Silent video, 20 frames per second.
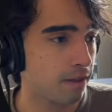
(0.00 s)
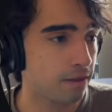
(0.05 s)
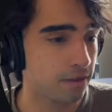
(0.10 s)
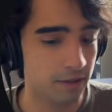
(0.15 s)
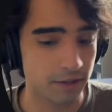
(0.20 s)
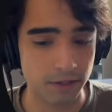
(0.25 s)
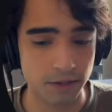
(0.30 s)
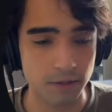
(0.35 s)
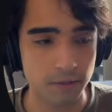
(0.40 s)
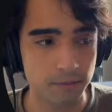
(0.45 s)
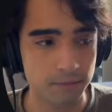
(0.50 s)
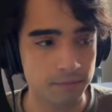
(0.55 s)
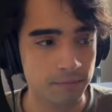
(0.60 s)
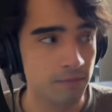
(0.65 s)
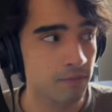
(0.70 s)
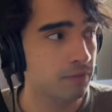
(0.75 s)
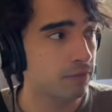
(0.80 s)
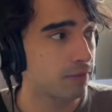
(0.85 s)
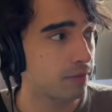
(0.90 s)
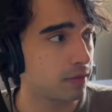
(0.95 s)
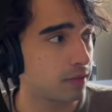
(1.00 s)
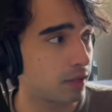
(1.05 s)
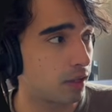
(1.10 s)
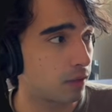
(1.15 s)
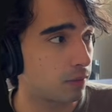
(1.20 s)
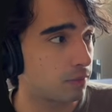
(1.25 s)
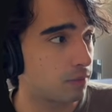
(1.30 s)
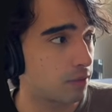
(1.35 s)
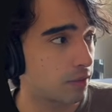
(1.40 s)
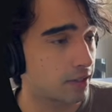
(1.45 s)
there we go.
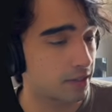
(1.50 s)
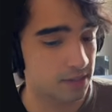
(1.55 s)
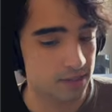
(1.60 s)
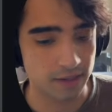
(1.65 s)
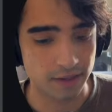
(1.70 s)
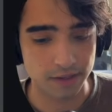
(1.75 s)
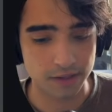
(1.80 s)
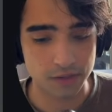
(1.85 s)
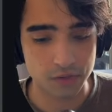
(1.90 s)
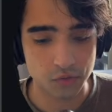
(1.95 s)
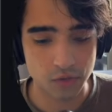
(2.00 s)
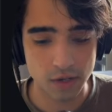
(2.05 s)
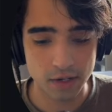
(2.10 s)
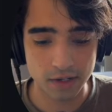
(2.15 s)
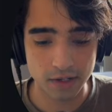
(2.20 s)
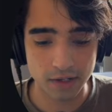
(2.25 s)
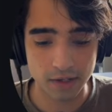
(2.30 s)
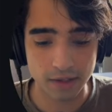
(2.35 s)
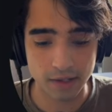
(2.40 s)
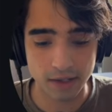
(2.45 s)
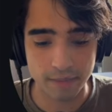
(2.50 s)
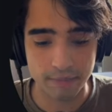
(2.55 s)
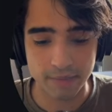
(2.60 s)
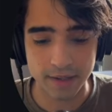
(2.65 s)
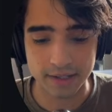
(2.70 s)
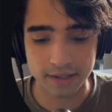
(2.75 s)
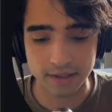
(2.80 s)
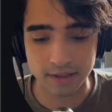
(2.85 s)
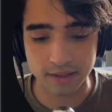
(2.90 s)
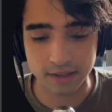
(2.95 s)
Now you can see that it's running,
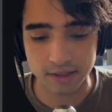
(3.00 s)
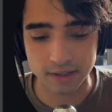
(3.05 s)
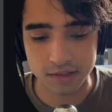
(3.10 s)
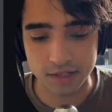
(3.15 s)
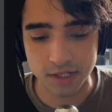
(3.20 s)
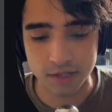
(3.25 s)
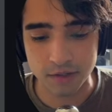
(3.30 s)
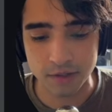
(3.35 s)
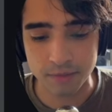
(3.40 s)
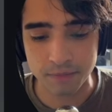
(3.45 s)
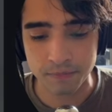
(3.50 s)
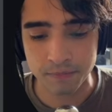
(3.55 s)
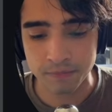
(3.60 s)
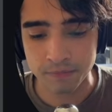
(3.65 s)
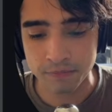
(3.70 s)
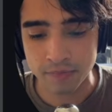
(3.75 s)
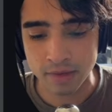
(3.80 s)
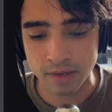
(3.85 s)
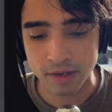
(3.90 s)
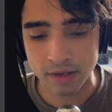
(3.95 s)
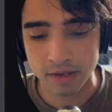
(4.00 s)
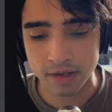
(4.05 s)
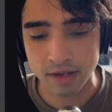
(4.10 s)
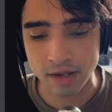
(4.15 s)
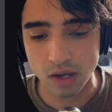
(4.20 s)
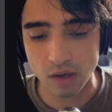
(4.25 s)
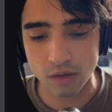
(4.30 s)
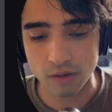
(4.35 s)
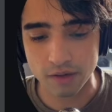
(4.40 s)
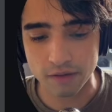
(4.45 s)
embedding, etc.
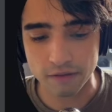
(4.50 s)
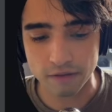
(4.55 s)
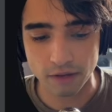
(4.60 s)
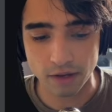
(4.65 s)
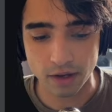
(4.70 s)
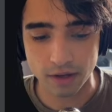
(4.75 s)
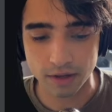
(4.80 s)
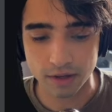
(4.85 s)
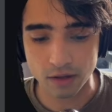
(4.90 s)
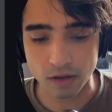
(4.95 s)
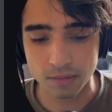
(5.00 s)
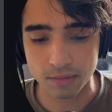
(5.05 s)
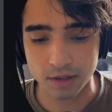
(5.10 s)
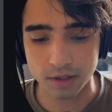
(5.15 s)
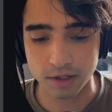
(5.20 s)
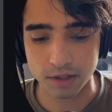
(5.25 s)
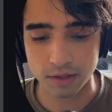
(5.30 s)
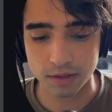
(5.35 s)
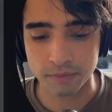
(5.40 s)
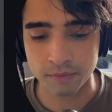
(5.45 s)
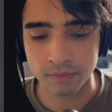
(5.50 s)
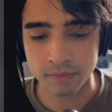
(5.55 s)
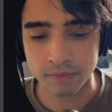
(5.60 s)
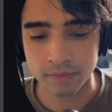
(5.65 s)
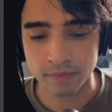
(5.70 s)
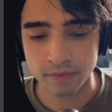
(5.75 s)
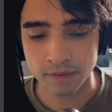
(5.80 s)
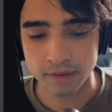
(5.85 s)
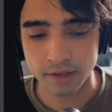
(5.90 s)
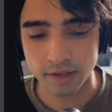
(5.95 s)
Now if I come here
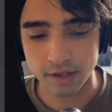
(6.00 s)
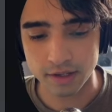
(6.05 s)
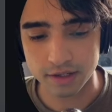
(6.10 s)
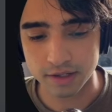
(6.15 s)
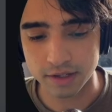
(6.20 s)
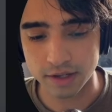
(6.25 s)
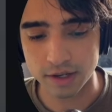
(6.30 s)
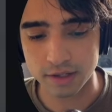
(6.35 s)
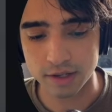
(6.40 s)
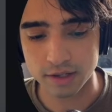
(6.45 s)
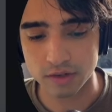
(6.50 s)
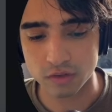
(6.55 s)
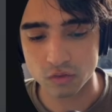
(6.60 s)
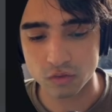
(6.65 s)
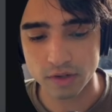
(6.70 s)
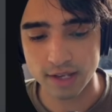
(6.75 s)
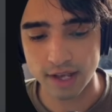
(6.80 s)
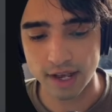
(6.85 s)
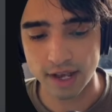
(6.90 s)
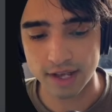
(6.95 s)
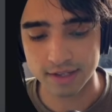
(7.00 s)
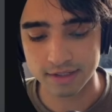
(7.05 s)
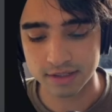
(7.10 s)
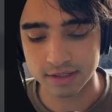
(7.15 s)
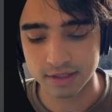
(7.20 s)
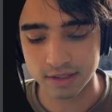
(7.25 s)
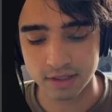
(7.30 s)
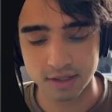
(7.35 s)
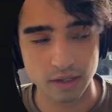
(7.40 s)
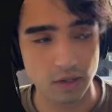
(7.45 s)
and I
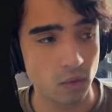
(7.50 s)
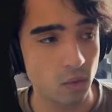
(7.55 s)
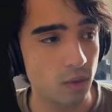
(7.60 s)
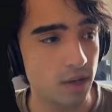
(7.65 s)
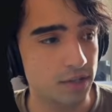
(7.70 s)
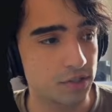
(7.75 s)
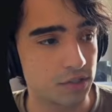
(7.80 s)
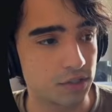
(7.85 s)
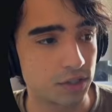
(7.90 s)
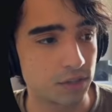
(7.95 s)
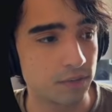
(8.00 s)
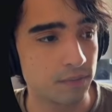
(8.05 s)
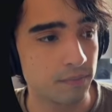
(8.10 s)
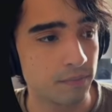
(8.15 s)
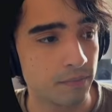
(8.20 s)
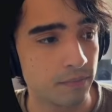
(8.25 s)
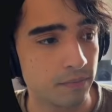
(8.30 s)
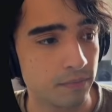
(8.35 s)
re-ask a question